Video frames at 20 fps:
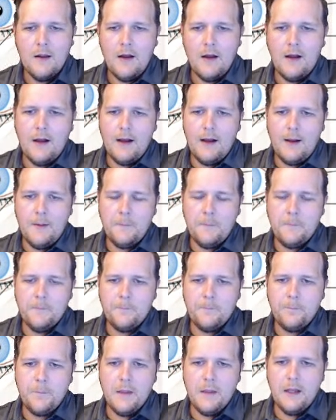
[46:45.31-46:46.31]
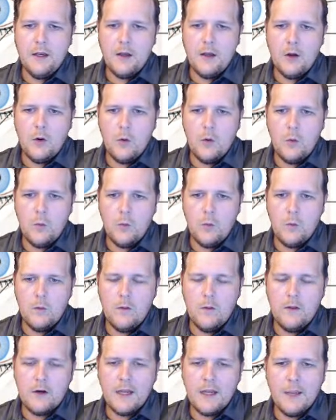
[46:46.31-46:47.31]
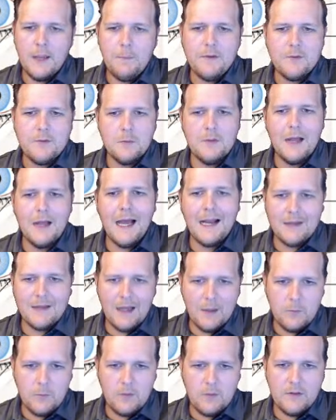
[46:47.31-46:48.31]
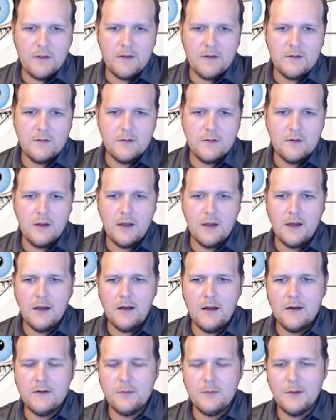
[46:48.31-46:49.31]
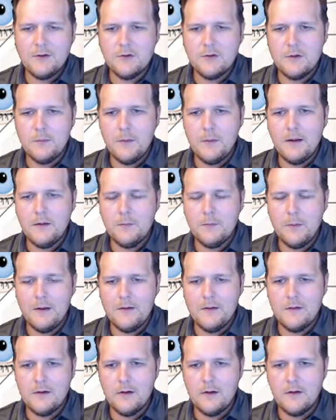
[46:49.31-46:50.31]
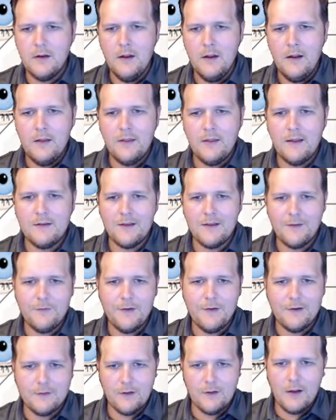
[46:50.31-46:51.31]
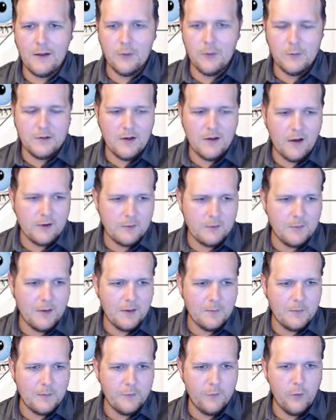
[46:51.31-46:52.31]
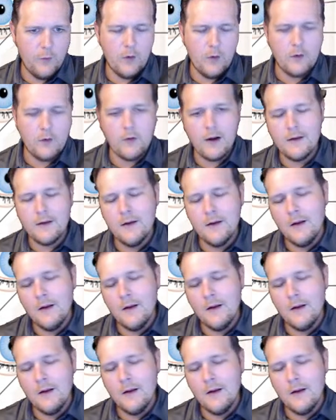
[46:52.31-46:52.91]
you know, there can be some lag time with this, especially based on things like Fick's law that we talked about before, right?